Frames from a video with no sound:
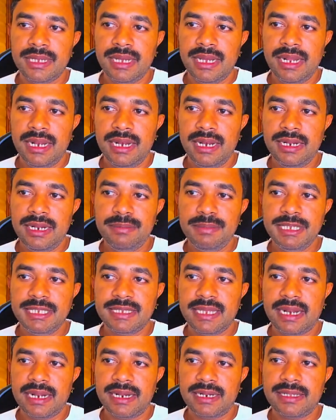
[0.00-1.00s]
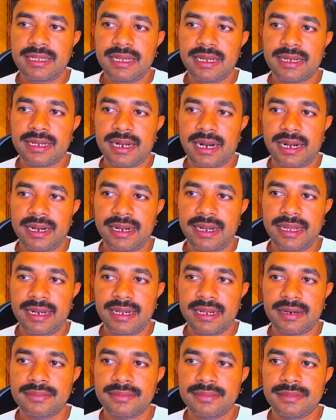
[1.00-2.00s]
Let me select the container.